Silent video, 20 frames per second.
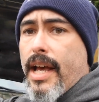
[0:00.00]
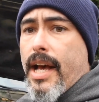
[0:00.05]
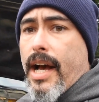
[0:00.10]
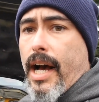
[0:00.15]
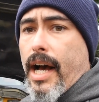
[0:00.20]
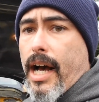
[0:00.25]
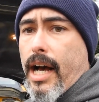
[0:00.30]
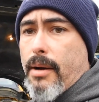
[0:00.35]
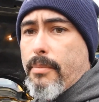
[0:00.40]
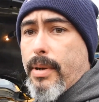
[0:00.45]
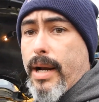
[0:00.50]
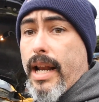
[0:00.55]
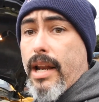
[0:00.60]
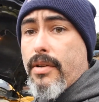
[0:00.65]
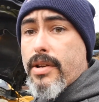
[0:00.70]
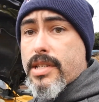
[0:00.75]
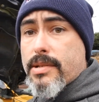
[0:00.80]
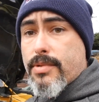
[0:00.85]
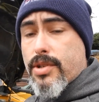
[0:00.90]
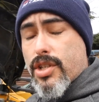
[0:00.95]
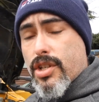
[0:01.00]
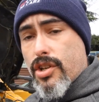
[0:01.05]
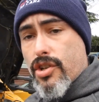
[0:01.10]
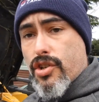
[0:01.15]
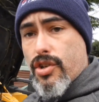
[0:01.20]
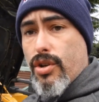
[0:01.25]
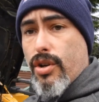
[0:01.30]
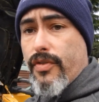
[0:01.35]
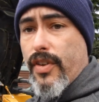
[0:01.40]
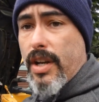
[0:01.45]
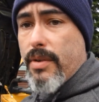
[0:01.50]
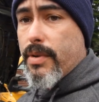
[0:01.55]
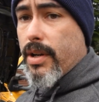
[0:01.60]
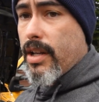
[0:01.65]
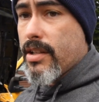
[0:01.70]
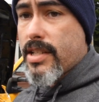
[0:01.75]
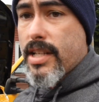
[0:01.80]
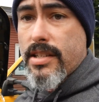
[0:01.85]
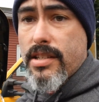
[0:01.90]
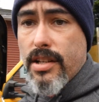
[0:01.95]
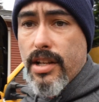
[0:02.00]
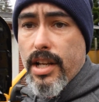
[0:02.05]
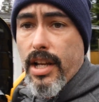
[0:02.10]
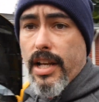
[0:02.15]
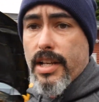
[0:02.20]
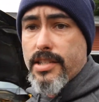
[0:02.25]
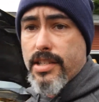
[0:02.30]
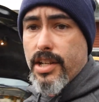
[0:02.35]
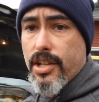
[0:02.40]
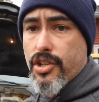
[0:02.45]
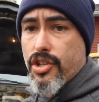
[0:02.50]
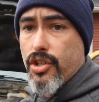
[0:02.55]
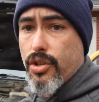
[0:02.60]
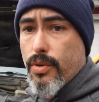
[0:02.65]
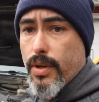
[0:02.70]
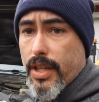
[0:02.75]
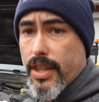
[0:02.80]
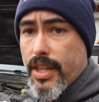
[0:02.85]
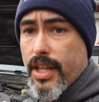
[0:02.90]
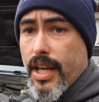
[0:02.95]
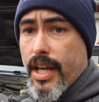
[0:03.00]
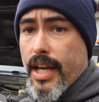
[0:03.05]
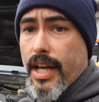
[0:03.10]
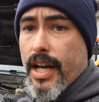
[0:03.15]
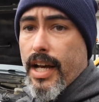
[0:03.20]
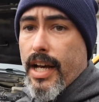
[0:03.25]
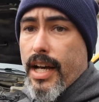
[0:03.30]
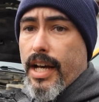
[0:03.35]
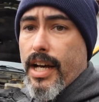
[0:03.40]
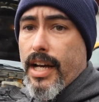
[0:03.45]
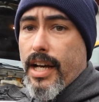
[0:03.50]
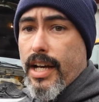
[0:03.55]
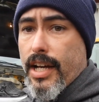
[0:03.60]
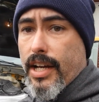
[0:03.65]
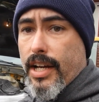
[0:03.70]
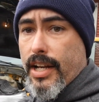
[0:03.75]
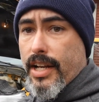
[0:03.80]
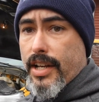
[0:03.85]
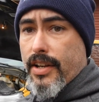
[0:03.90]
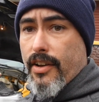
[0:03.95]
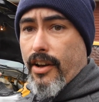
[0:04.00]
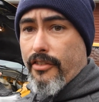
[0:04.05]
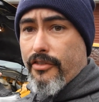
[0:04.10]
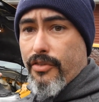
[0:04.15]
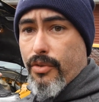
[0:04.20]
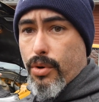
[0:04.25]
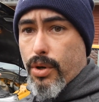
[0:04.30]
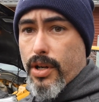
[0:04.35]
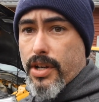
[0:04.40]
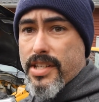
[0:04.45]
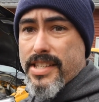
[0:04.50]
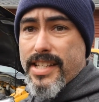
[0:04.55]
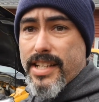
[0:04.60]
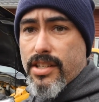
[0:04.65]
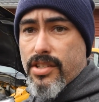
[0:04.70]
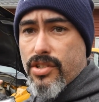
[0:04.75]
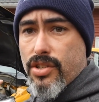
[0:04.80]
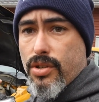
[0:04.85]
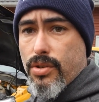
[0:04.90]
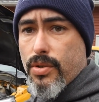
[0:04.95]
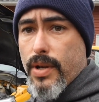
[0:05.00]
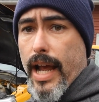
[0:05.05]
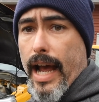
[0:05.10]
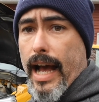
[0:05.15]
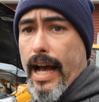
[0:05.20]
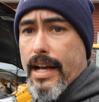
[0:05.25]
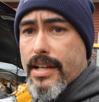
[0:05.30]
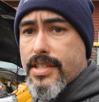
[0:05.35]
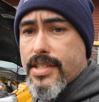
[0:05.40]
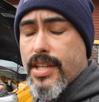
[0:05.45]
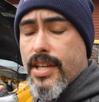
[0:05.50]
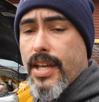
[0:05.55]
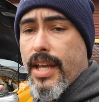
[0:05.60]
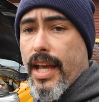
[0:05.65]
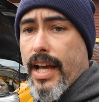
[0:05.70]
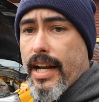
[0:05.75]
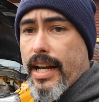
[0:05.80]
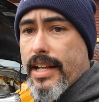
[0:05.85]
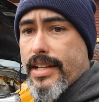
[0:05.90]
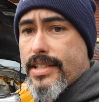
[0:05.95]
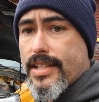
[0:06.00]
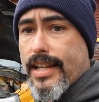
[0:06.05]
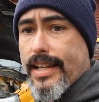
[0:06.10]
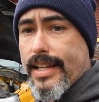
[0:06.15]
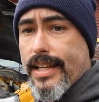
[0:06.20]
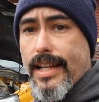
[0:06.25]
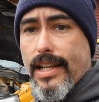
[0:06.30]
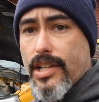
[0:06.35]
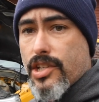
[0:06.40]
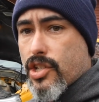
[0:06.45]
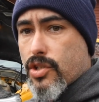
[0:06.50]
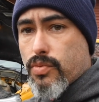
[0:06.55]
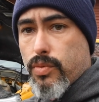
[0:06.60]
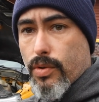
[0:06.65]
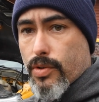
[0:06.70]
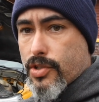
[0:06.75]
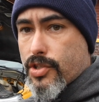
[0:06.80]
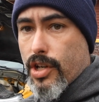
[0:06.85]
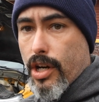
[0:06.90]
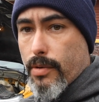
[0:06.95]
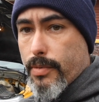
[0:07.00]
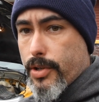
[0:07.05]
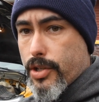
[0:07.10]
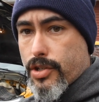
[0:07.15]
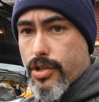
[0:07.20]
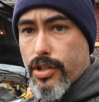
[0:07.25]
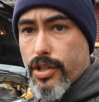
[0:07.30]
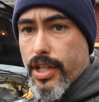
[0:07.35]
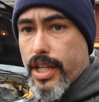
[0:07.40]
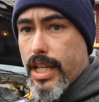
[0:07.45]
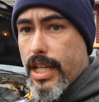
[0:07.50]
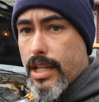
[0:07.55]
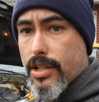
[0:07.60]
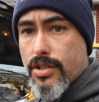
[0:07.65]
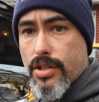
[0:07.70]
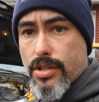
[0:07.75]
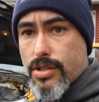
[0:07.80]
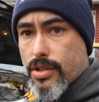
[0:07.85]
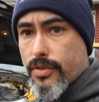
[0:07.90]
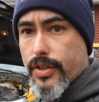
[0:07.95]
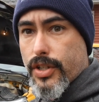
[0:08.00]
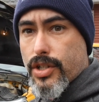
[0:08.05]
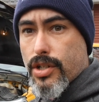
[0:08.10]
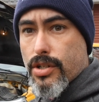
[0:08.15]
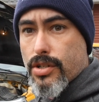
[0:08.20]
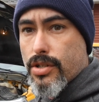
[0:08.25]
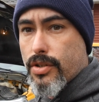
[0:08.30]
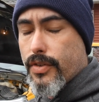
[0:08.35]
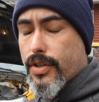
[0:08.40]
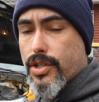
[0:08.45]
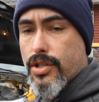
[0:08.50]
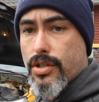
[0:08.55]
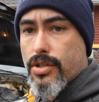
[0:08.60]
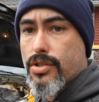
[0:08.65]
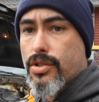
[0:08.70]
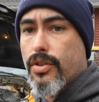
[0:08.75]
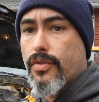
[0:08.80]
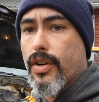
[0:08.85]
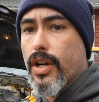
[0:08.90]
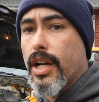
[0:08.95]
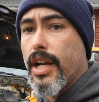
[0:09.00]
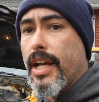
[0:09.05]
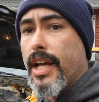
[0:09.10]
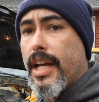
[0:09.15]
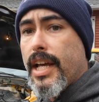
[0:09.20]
But anyways, I'm just going to show if anyone else has an issue with a Ford 6.2 gas and it just won't start. When you turn the key, it turns over, it turns over, it turns over.